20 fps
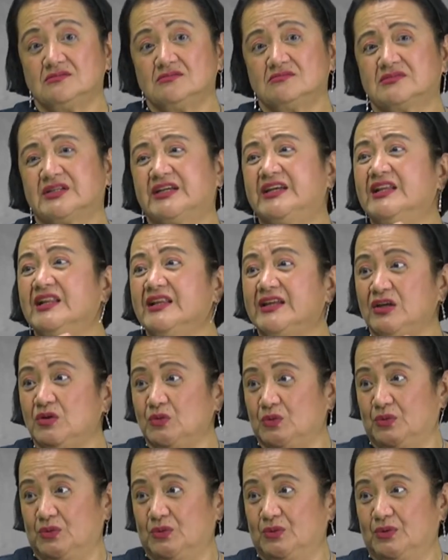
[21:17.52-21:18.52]
kill
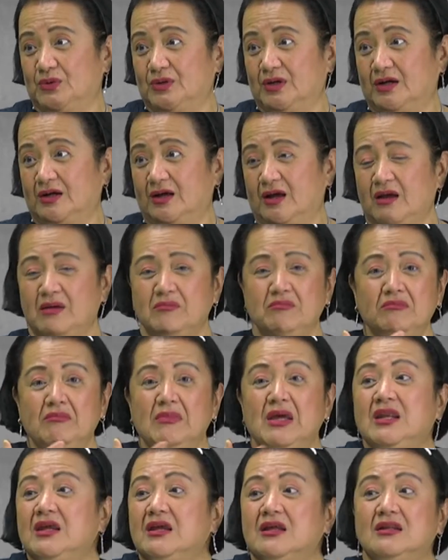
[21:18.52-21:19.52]
you. I
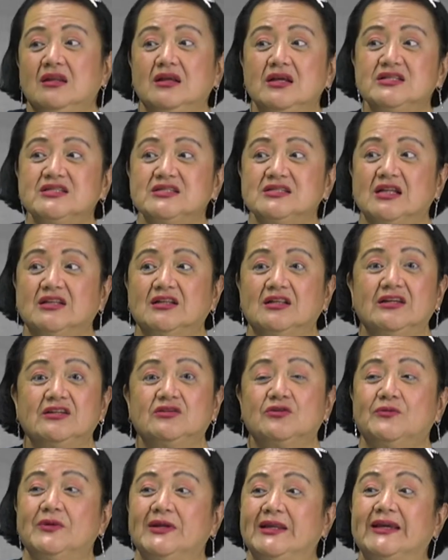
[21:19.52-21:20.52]
mean, it's not
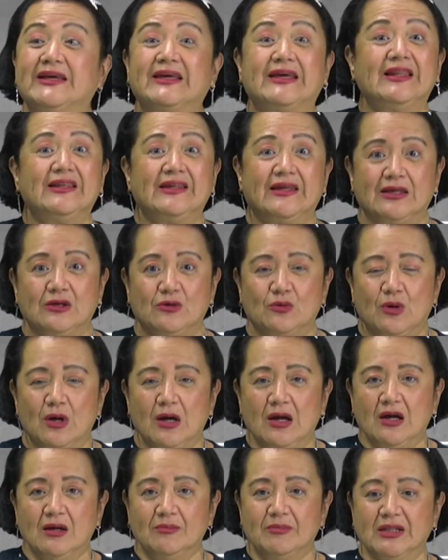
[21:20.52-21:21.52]
literally killing you,
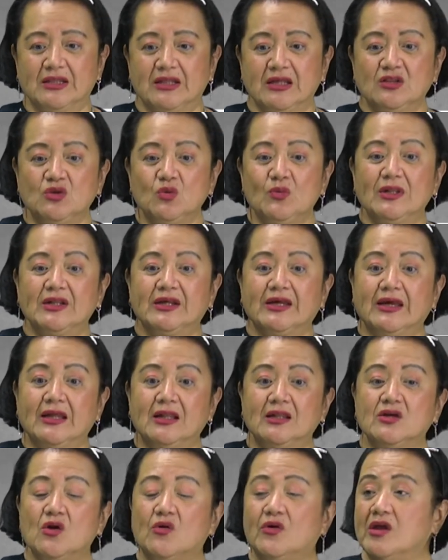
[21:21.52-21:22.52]
but it will kill
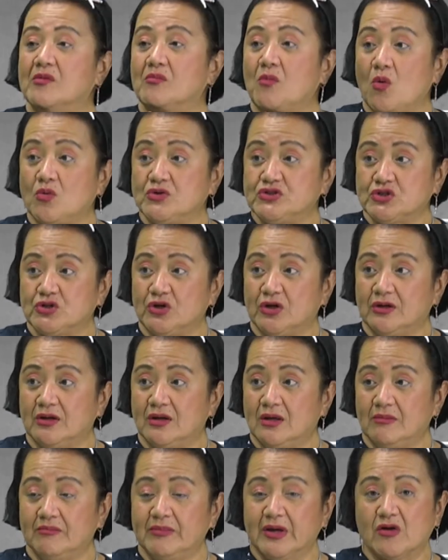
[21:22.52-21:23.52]
your emotion,
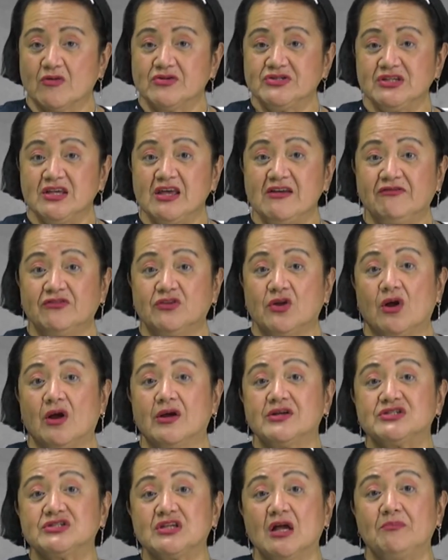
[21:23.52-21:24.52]
because if there are
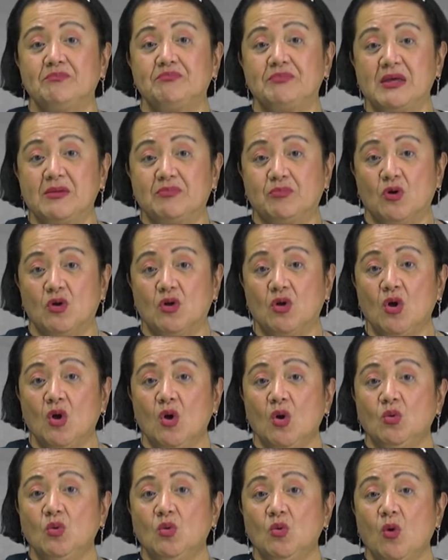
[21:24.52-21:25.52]
some people
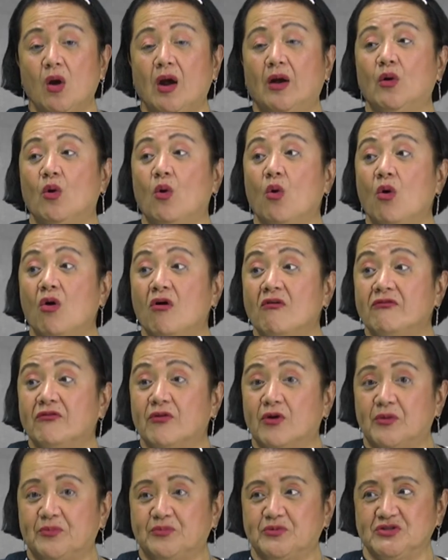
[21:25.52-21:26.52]
who are
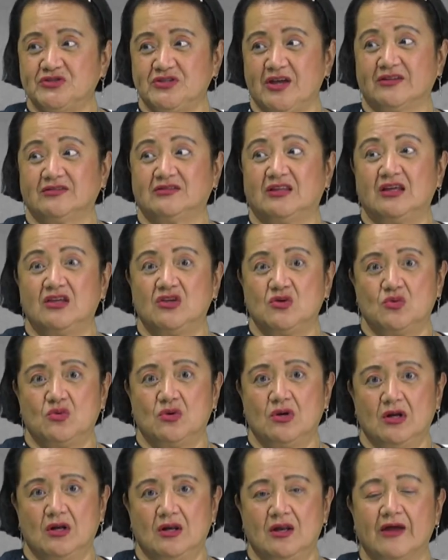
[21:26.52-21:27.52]
over protecting
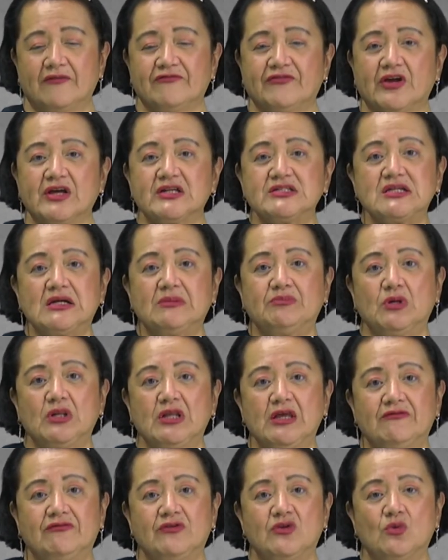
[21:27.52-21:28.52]
you, like for example,
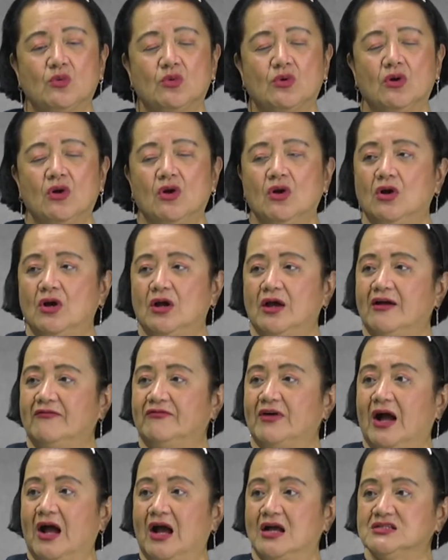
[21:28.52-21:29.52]
if you have
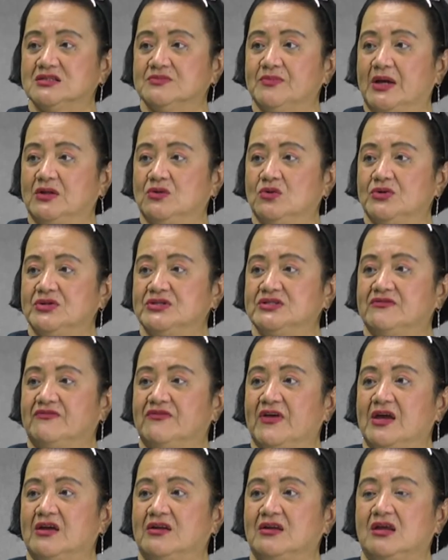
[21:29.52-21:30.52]
a husband who is
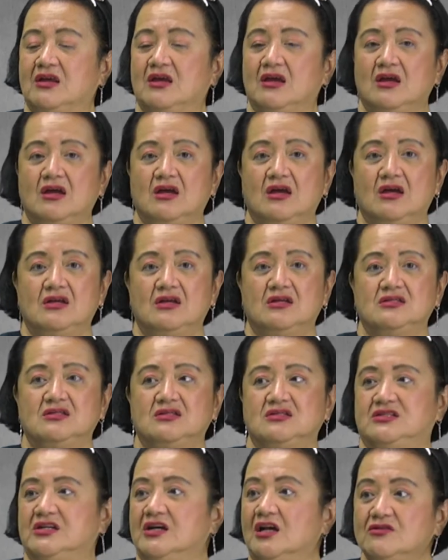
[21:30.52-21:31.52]
very
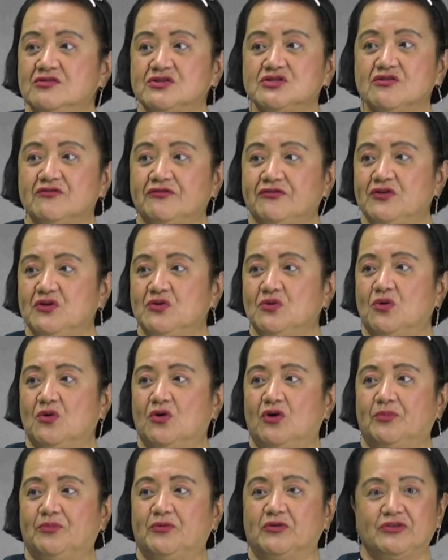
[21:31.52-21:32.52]
jealous of you
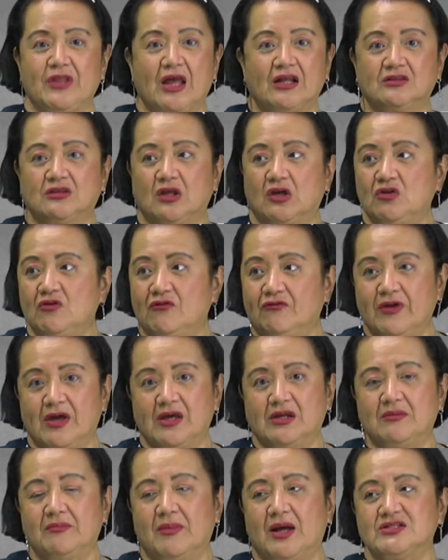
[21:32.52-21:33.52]
or protecting you
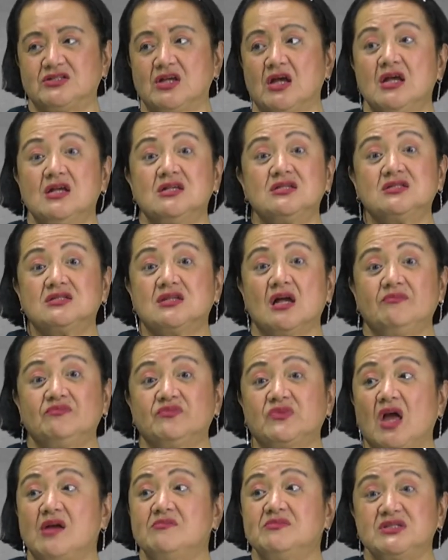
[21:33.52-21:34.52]
very much,
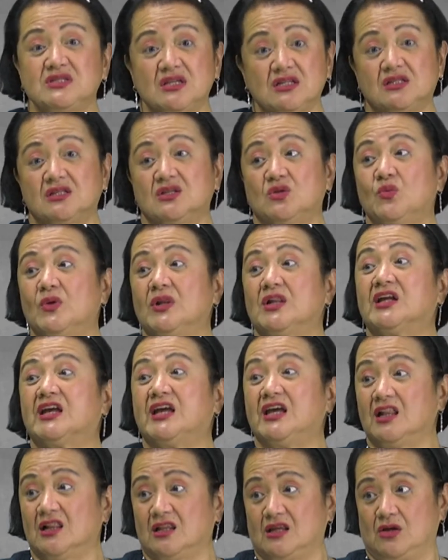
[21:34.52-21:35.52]
sometimes it will
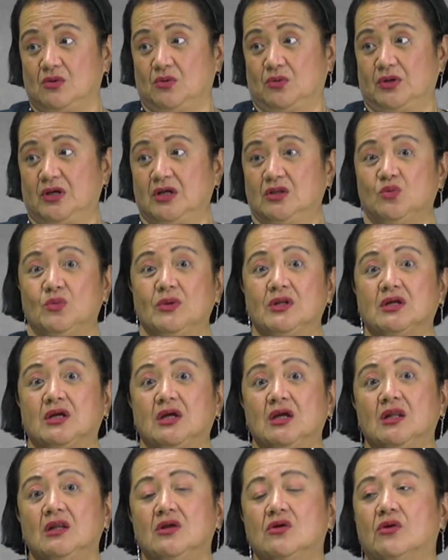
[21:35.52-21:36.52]
kill you. It will
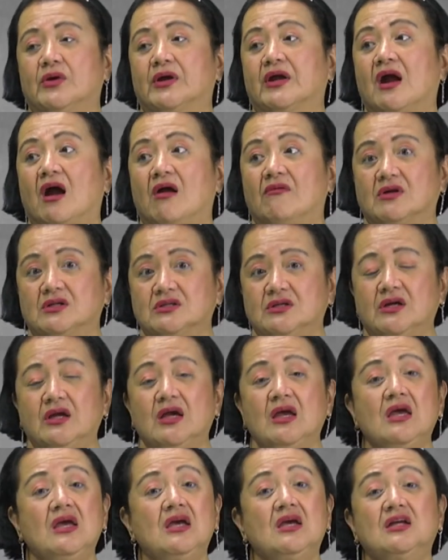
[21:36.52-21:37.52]
kill your character.
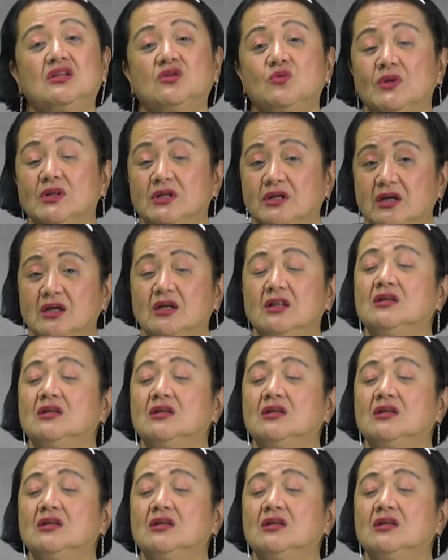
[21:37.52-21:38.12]
It will kill